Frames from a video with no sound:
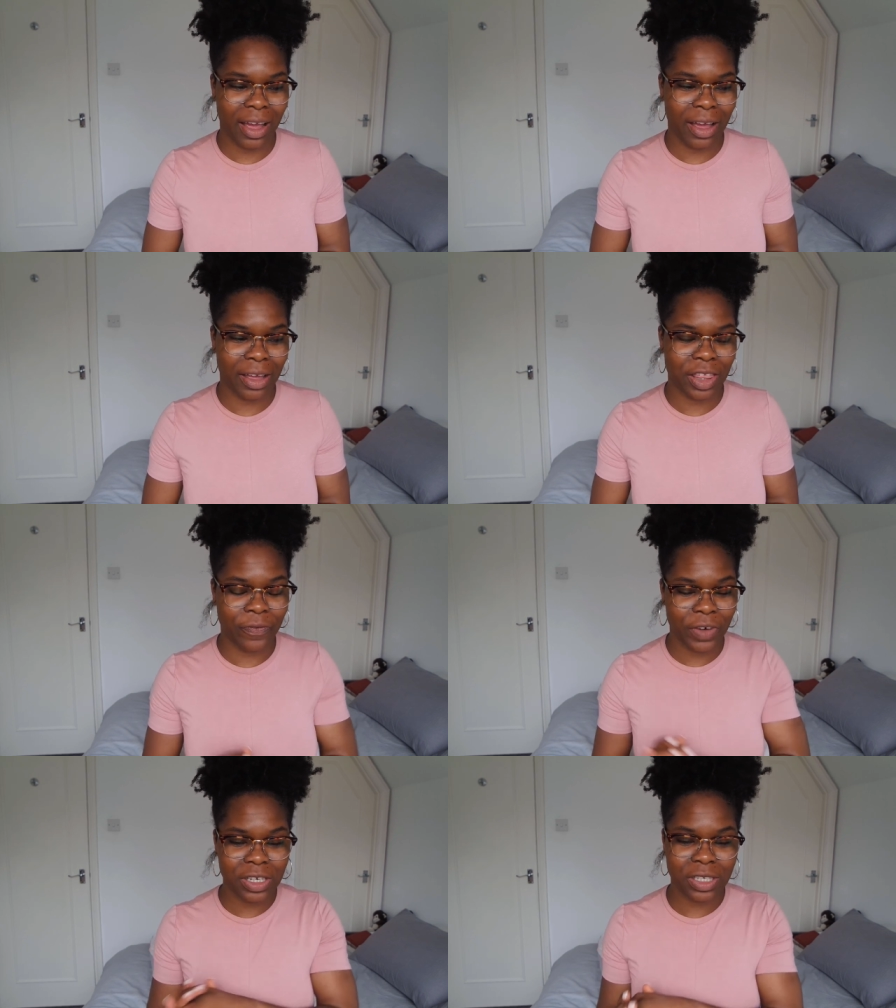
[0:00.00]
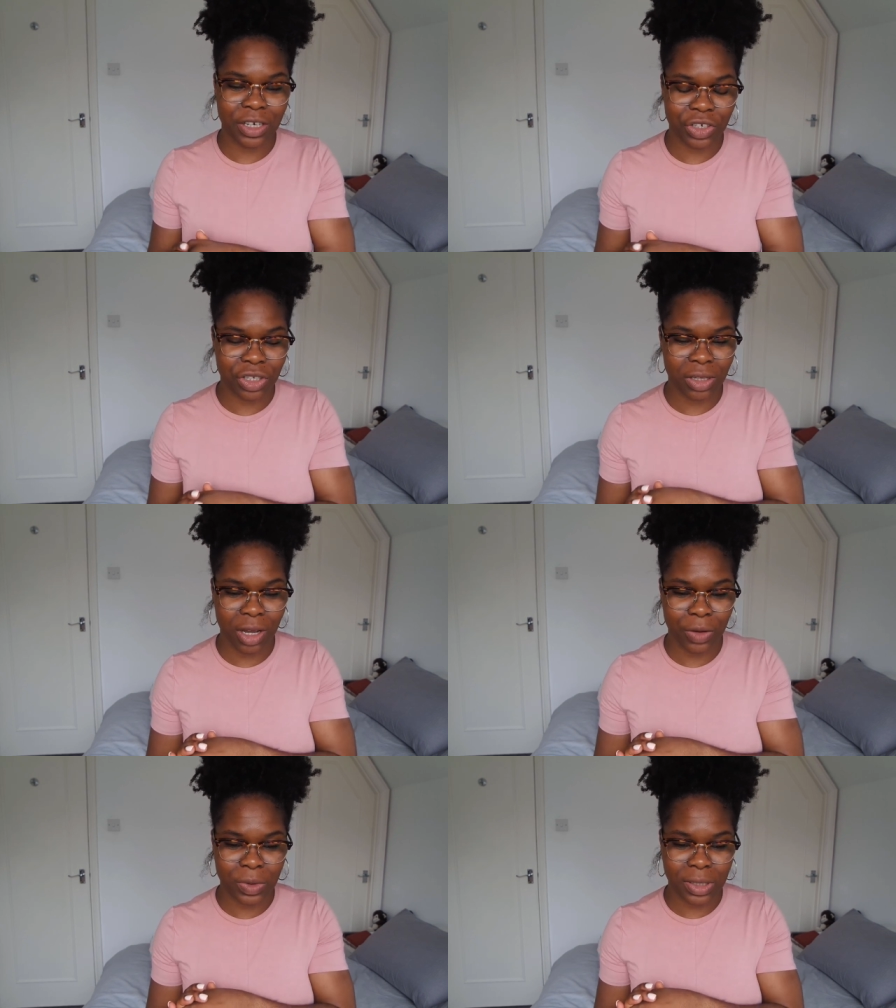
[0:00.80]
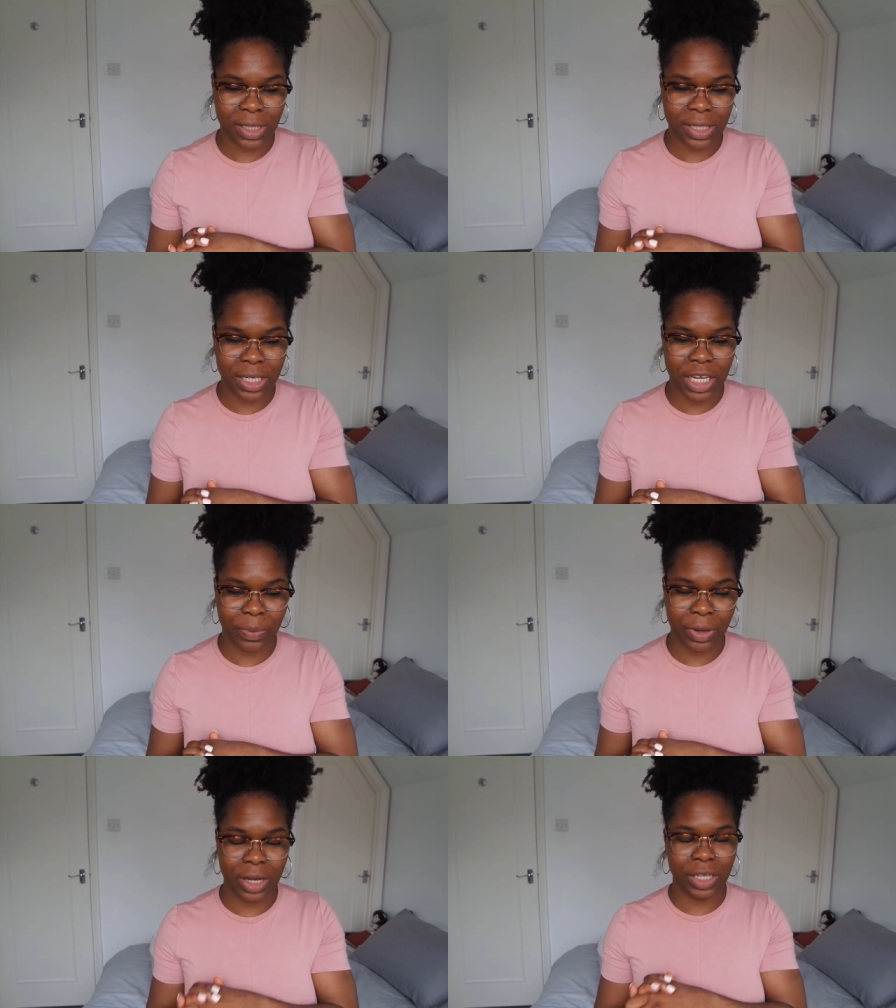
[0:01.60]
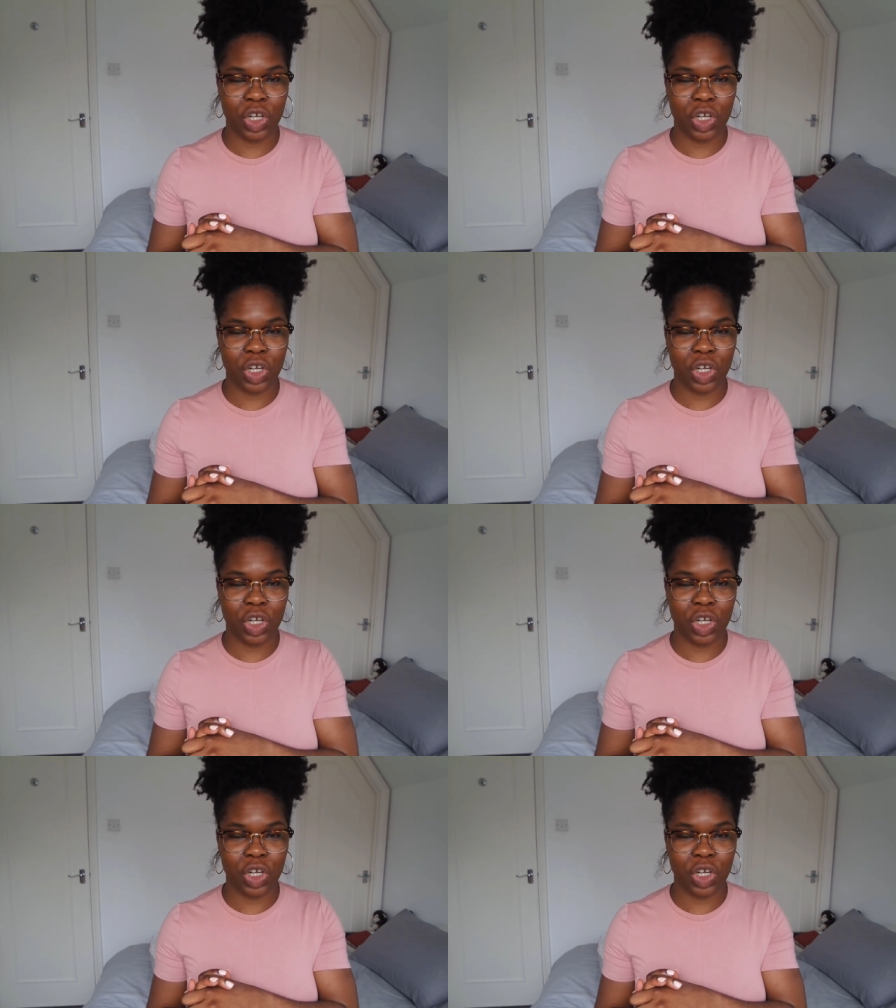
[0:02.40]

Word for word: uh, the first surgeon that I was seen by